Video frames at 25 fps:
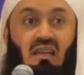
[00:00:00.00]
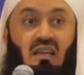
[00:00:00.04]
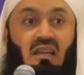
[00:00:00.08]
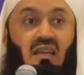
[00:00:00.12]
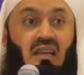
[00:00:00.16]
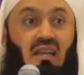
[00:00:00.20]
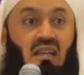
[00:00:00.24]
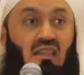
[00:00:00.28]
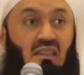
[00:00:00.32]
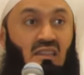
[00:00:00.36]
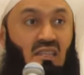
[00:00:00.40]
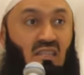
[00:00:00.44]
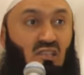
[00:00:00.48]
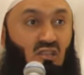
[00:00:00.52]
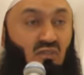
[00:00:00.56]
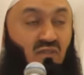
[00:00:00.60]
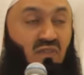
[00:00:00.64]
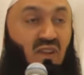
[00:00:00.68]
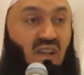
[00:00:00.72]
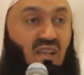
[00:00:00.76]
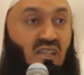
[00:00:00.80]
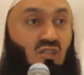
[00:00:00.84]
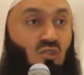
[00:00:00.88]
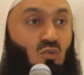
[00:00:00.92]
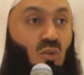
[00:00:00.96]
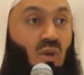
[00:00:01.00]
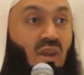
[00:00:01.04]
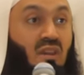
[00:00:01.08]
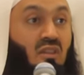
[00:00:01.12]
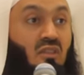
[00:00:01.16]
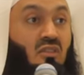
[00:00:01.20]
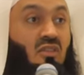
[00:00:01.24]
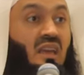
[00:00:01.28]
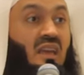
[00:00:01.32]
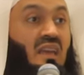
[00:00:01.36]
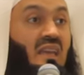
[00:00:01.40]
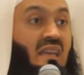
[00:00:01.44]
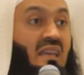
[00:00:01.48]
in this verse when
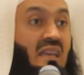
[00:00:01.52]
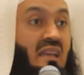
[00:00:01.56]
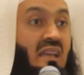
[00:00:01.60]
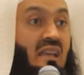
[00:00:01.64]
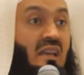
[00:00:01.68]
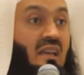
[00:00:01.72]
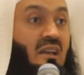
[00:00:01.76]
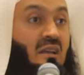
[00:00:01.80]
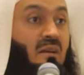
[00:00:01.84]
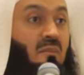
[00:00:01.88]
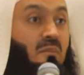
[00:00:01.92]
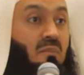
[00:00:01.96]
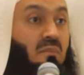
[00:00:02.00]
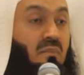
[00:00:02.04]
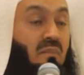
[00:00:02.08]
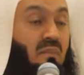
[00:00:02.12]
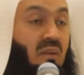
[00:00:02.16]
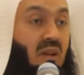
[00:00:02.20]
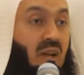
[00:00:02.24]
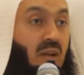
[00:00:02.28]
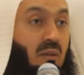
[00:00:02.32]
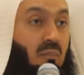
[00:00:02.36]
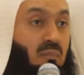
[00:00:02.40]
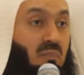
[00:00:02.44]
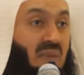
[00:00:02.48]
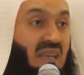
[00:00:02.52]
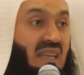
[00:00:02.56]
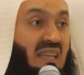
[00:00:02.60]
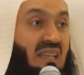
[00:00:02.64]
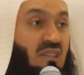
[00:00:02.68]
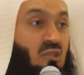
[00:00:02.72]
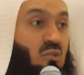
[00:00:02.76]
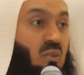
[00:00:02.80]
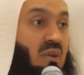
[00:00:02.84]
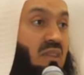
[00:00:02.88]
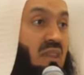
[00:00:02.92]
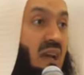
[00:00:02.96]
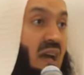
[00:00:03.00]
they meet
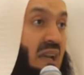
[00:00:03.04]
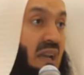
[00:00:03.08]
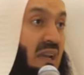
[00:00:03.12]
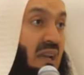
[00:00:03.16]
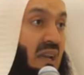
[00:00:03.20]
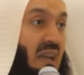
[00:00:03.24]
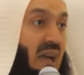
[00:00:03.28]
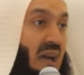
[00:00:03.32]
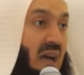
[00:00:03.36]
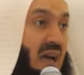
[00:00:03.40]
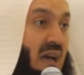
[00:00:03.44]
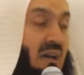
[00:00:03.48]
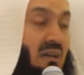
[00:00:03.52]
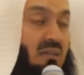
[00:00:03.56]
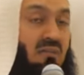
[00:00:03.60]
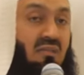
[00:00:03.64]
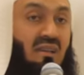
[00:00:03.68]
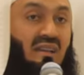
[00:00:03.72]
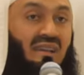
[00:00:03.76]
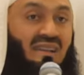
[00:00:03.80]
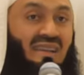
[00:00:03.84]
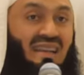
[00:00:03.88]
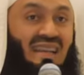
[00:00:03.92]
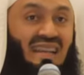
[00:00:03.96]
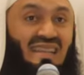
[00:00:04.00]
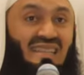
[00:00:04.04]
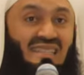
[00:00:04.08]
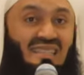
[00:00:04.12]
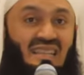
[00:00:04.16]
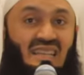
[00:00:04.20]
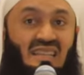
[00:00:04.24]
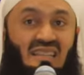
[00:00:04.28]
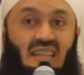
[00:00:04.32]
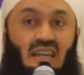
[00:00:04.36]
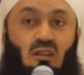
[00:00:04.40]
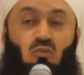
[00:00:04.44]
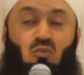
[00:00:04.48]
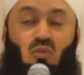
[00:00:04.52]
with Allah the
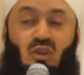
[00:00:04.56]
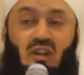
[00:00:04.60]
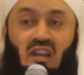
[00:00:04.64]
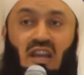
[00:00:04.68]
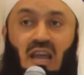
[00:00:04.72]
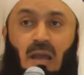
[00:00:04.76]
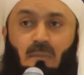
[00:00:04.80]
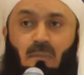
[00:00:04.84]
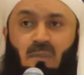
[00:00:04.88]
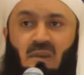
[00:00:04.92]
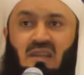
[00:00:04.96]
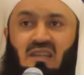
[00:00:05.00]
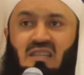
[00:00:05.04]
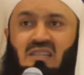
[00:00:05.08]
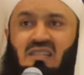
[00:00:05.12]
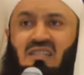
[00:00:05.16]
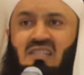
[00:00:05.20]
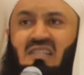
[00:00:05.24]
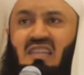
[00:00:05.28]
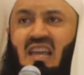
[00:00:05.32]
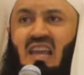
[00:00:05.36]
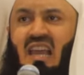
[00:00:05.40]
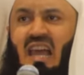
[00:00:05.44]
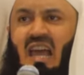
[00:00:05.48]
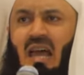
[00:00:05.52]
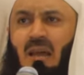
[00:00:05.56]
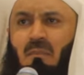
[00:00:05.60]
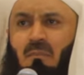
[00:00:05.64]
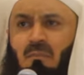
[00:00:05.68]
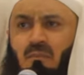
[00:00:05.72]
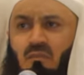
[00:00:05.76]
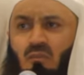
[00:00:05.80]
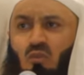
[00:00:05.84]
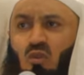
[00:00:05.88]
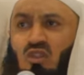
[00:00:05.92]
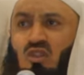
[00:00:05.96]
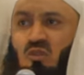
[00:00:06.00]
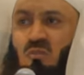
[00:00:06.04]
greeting that will happen is salam
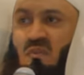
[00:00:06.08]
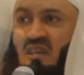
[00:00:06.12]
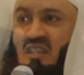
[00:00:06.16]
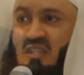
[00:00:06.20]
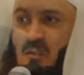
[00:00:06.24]
which means